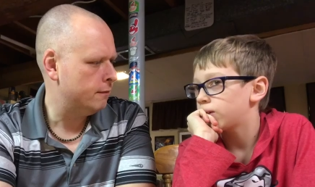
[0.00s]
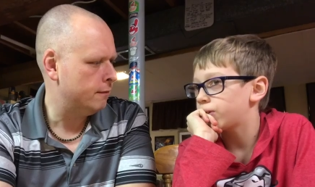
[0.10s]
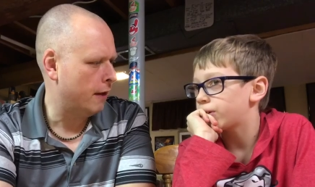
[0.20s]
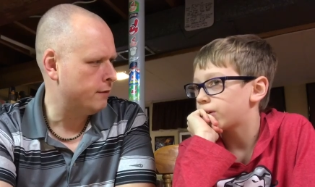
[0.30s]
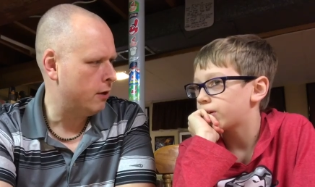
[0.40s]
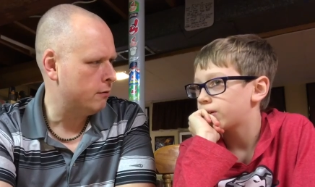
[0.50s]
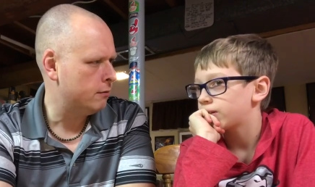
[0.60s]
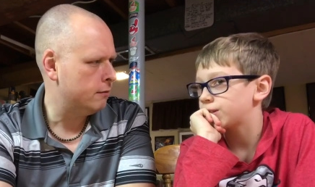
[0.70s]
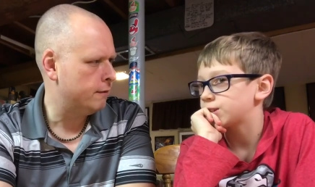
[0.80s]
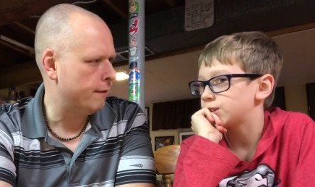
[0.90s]
Speaker 1: Five
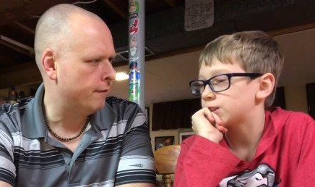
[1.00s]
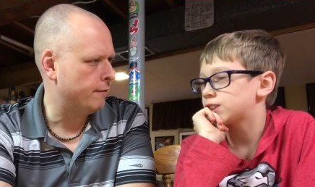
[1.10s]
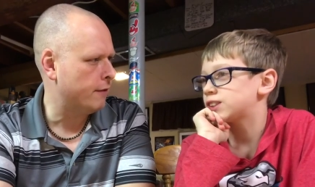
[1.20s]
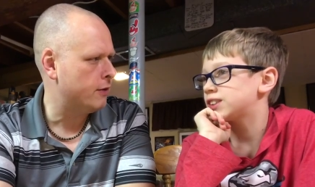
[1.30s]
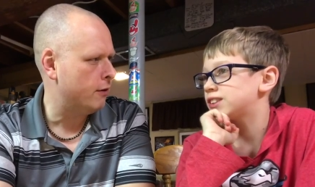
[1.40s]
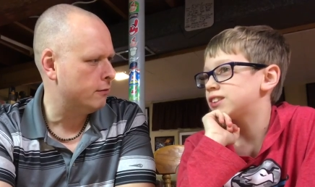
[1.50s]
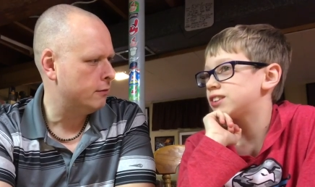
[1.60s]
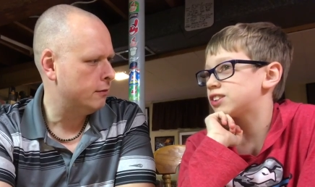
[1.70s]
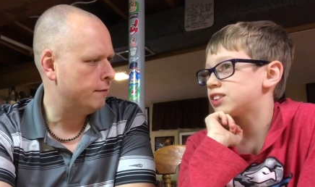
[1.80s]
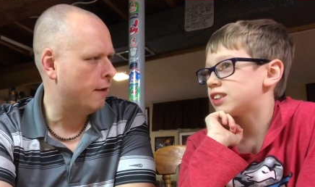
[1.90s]
zero? Five
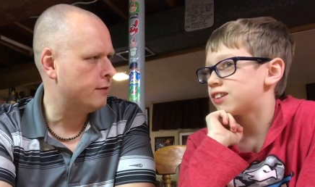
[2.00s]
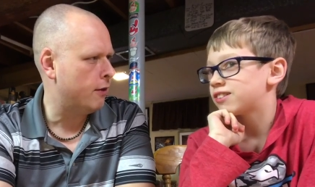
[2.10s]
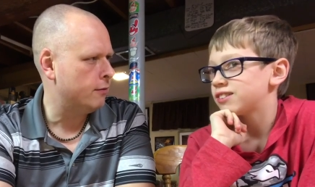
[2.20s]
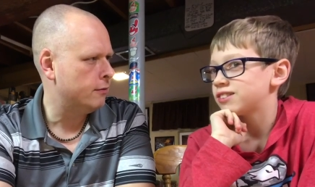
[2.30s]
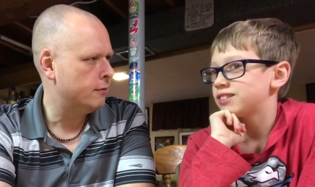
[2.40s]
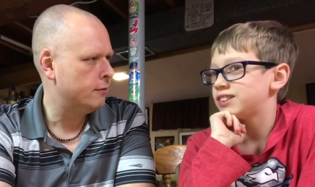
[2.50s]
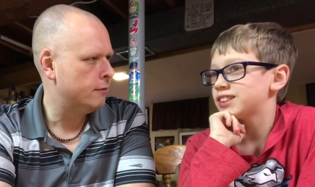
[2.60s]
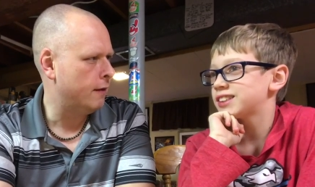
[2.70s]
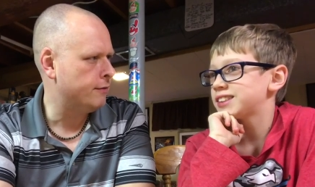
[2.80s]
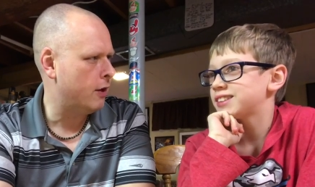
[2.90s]
zero? Five zero. Five
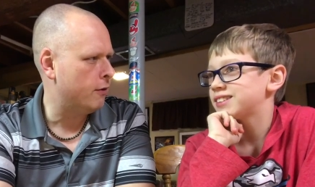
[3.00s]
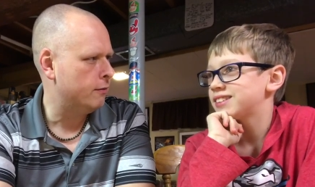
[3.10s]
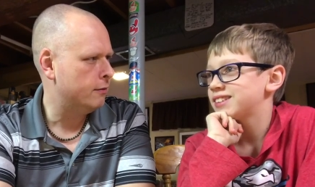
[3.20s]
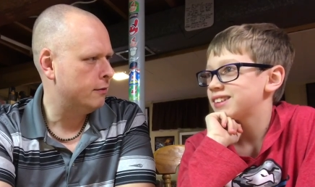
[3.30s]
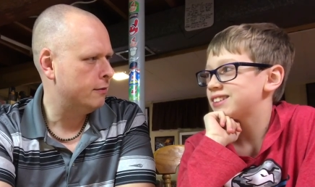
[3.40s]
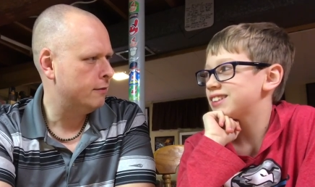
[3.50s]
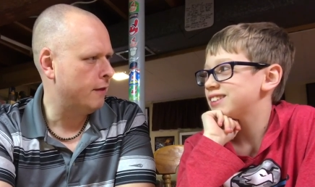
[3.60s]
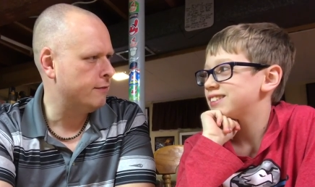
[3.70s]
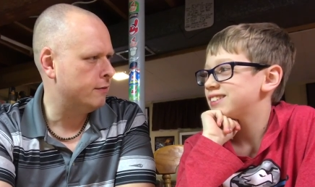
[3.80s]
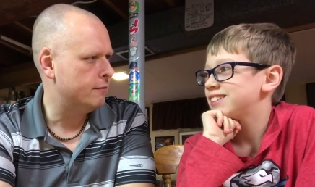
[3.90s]
zero.
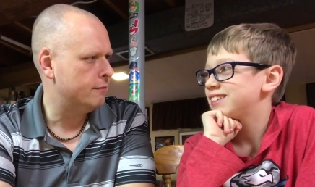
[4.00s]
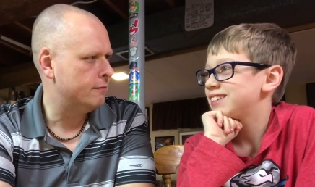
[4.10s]
Five